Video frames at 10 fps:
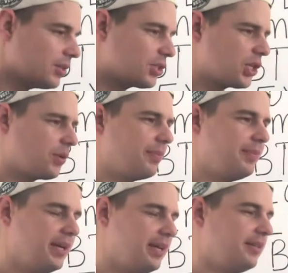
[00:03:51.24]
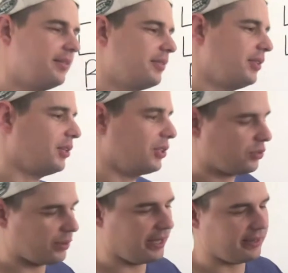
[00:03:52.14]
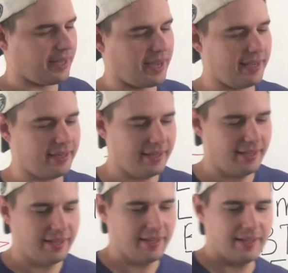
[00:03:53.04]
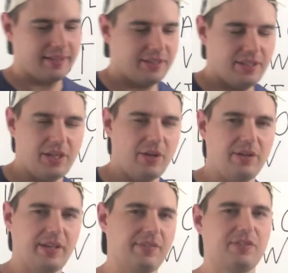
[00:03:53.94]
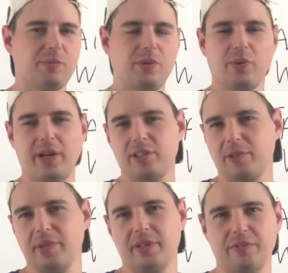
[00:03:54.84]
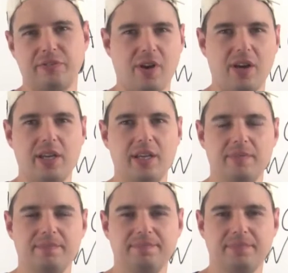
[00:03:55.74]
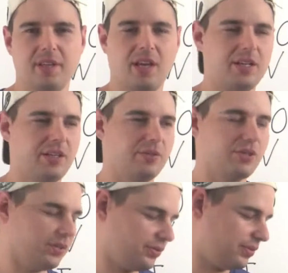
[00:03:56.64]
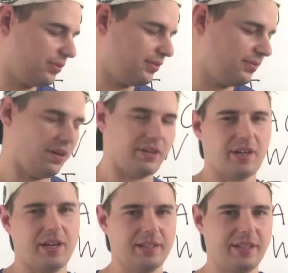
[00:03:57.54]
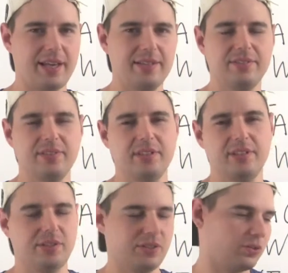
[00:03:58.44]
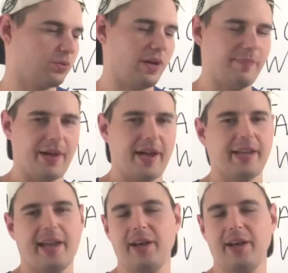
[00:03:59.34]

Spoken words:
So it means you just write that. You know, like if someone writes something funny and you just are kind of lazy, you just write back